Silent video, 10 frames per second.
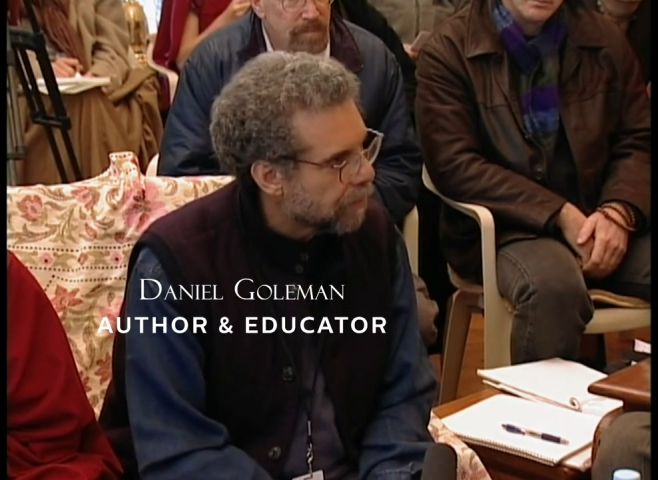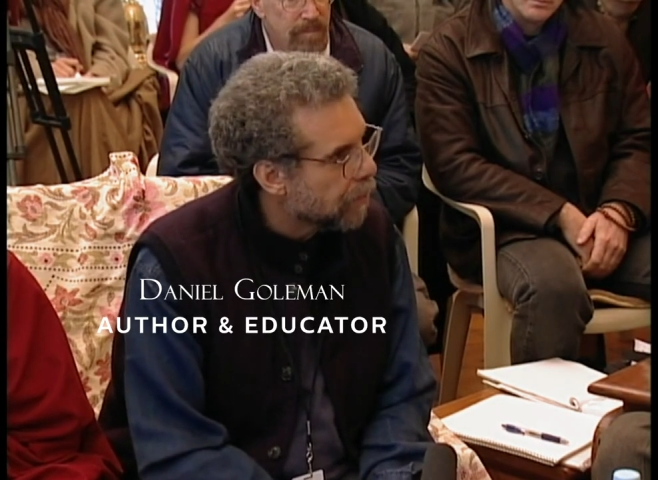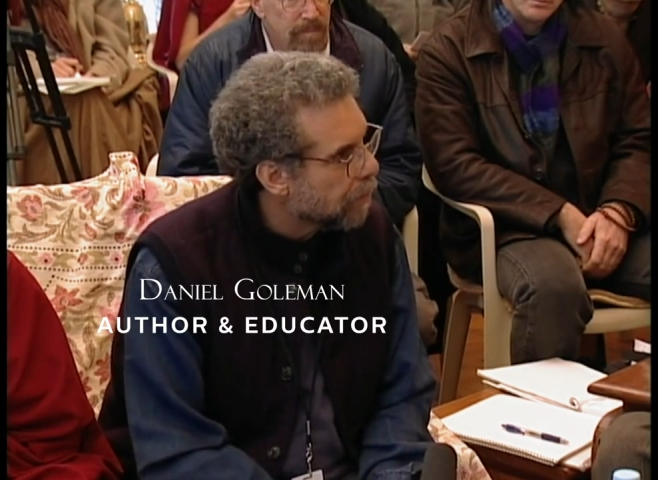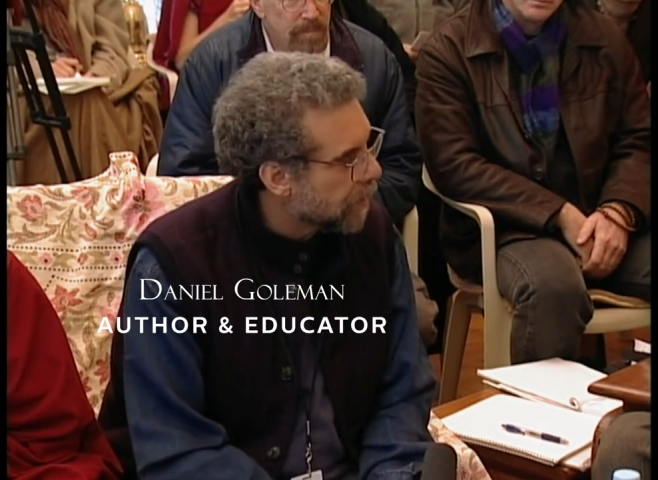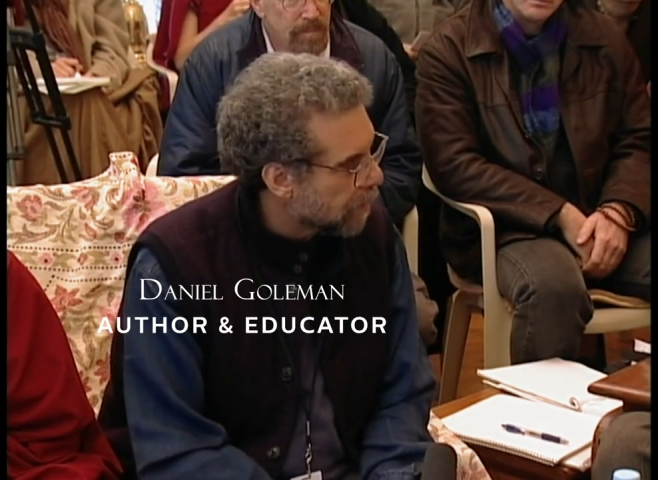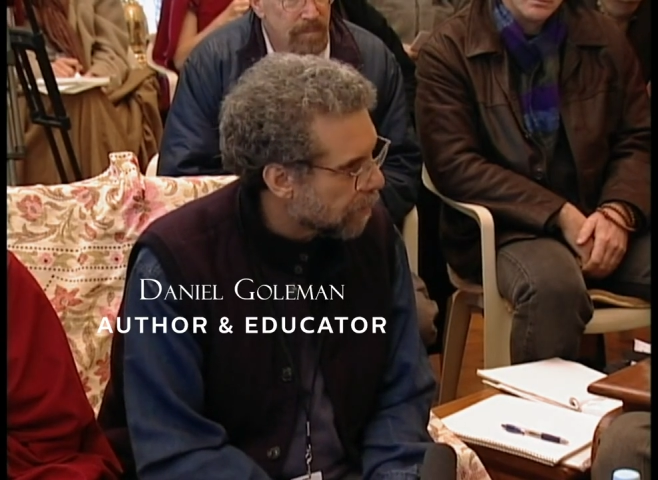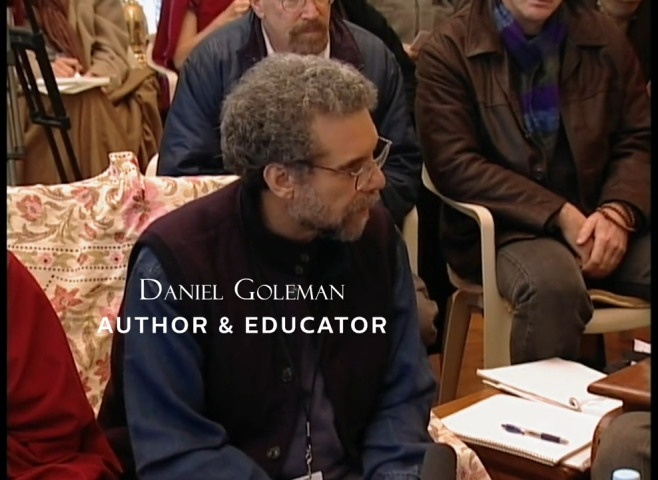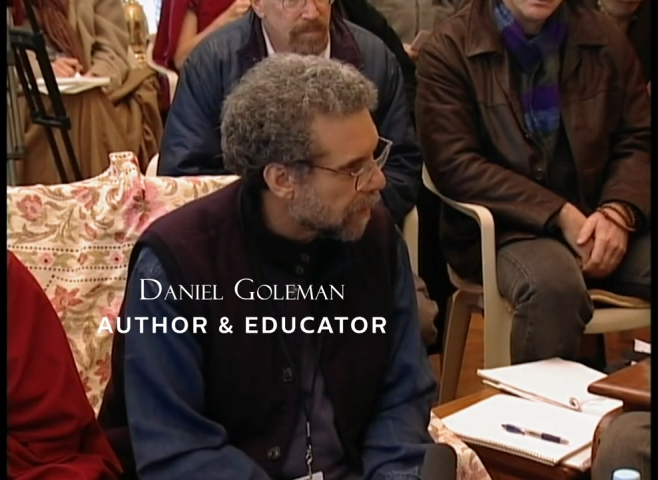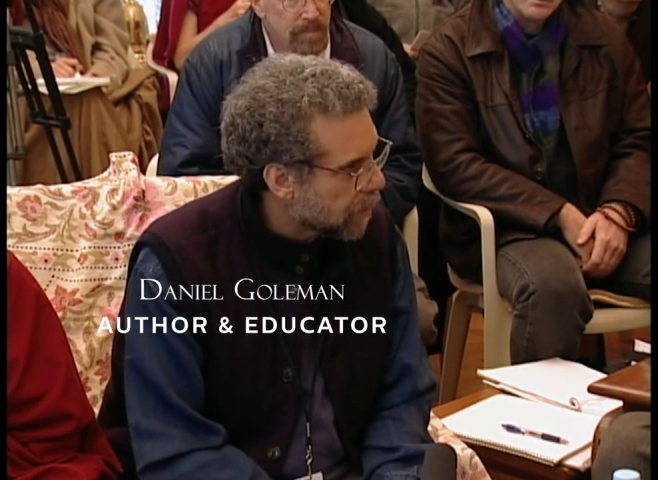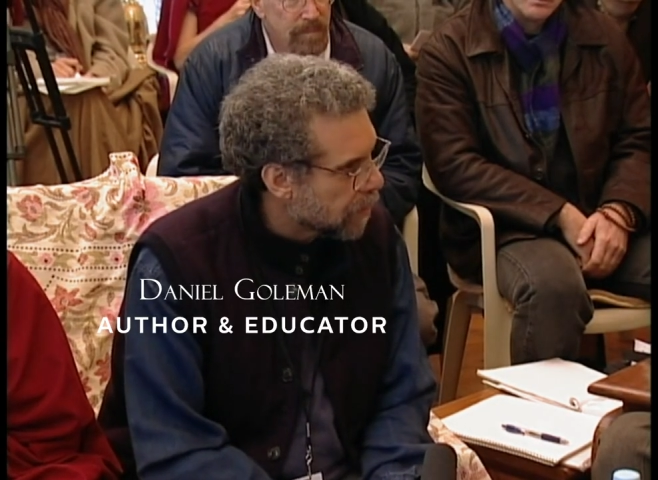for Human
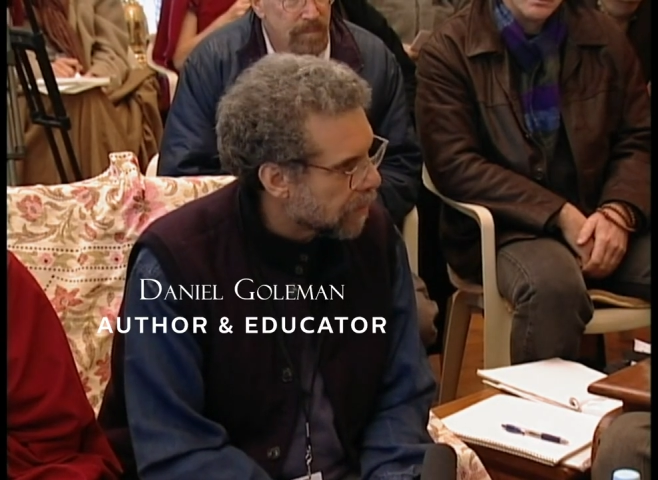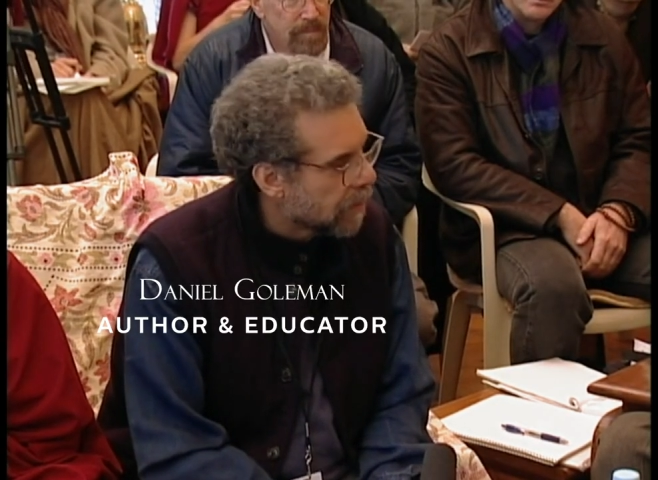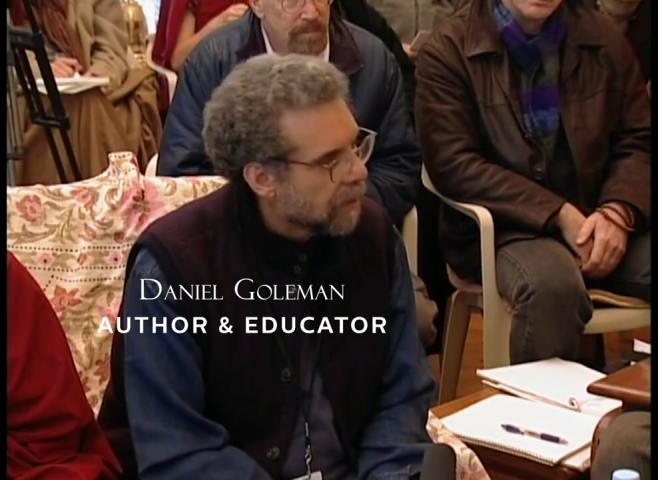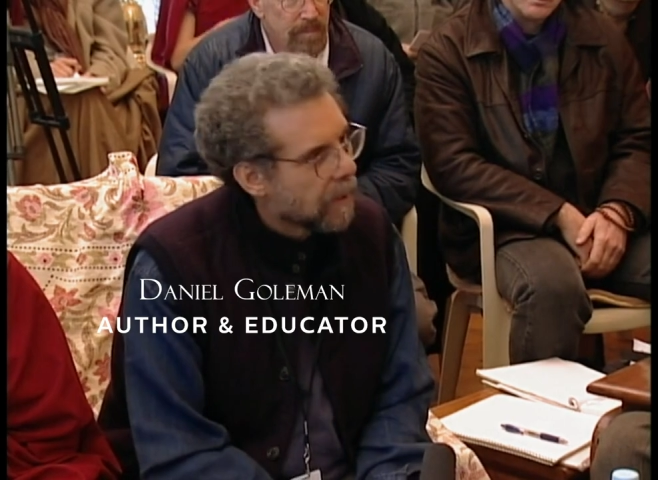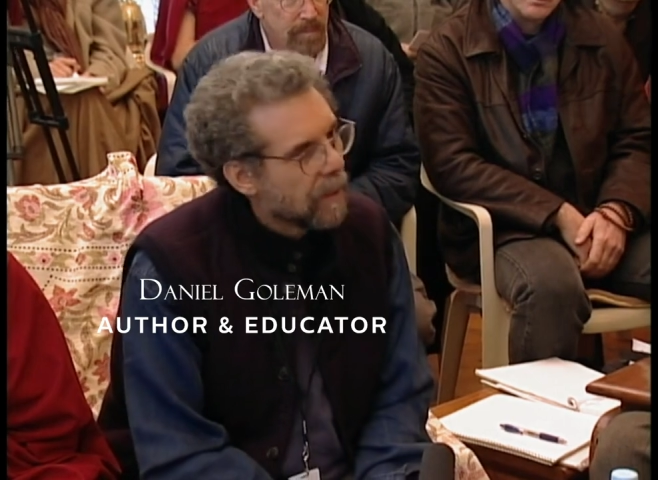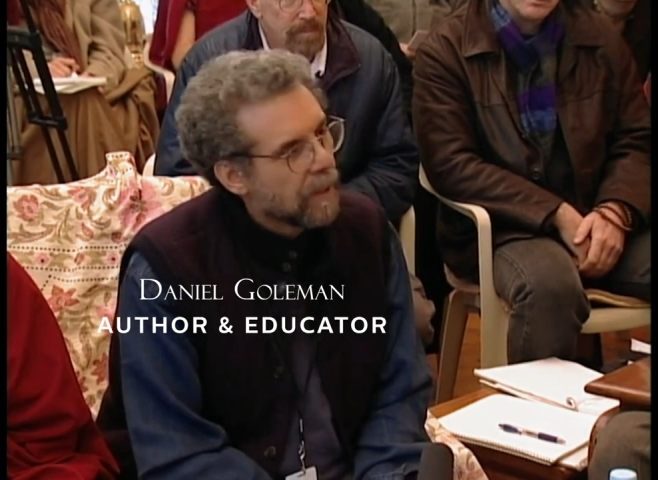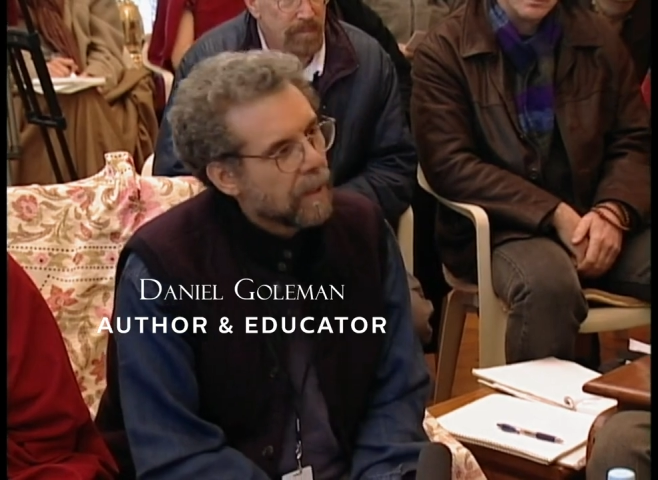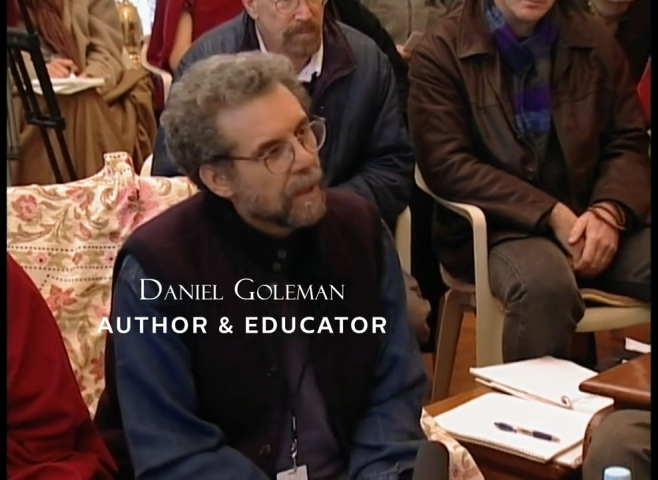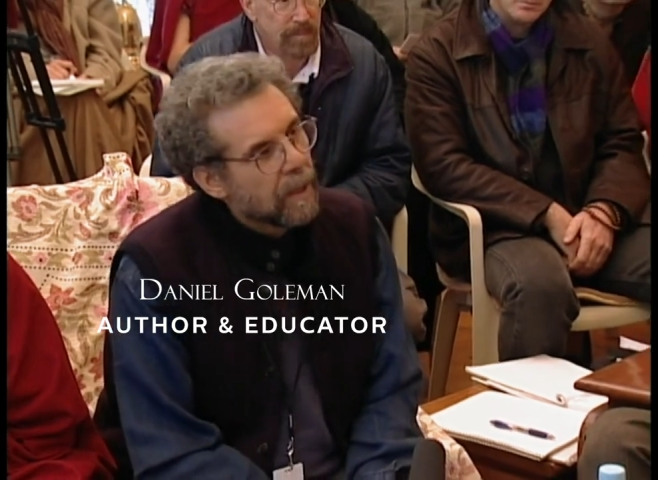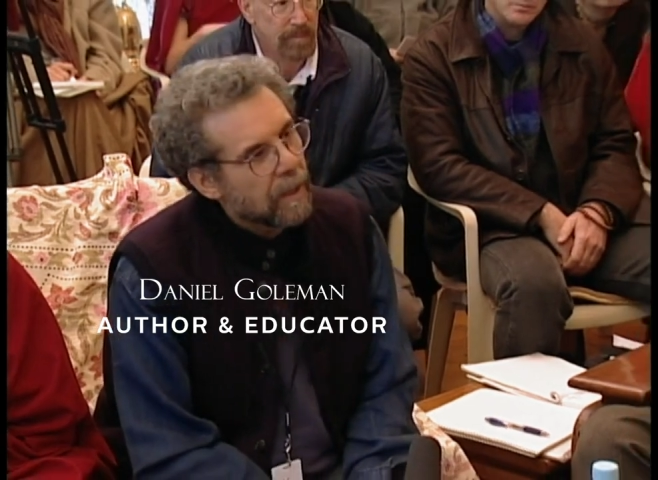Interaction
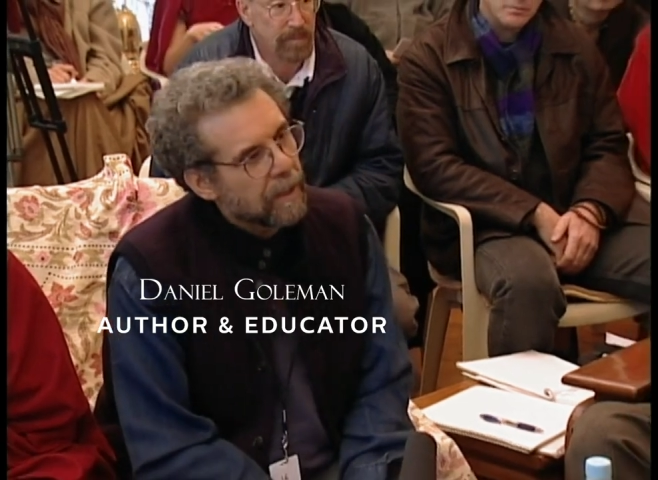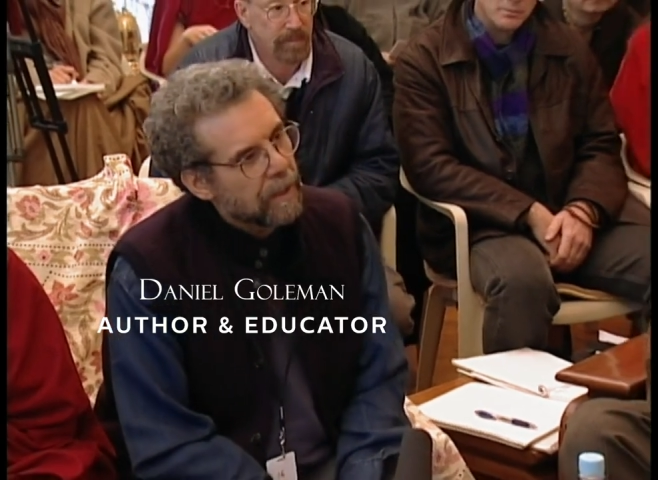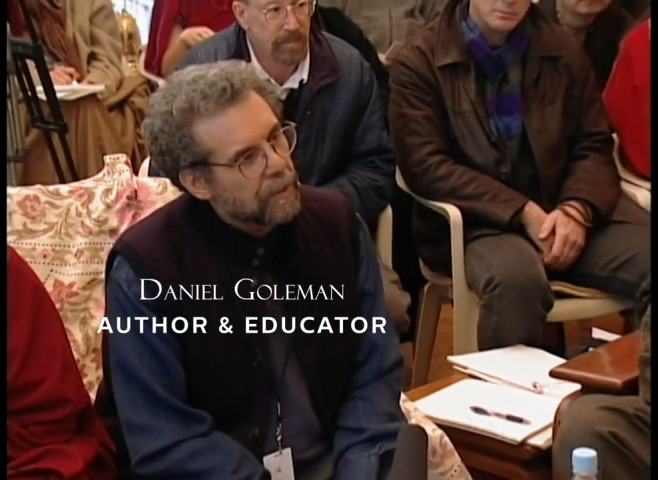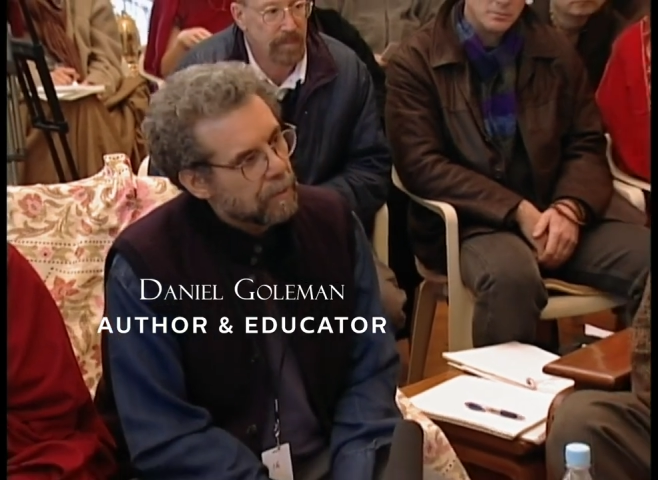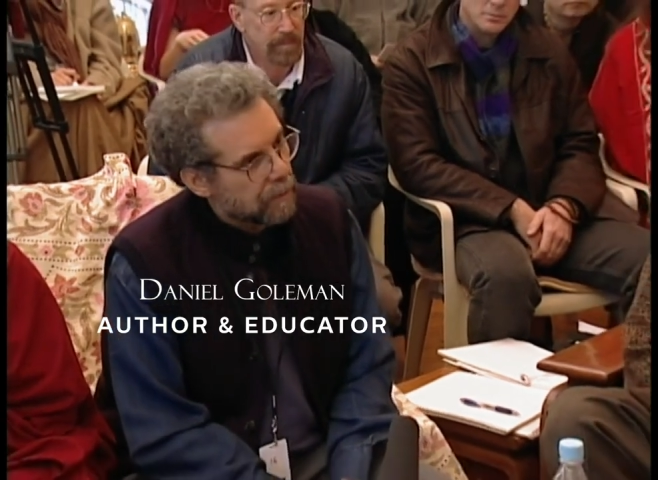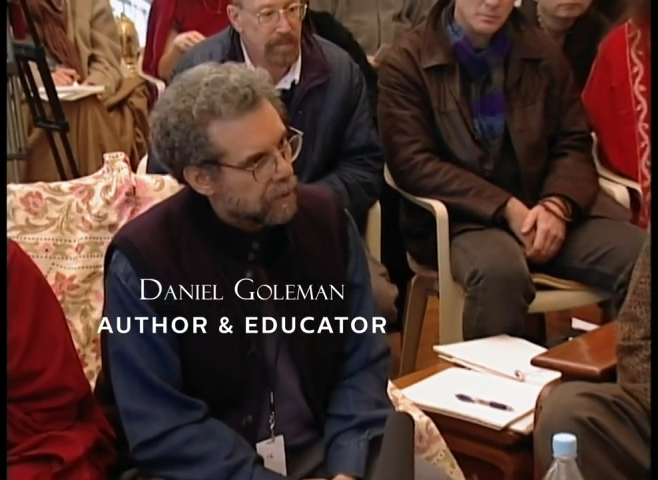at the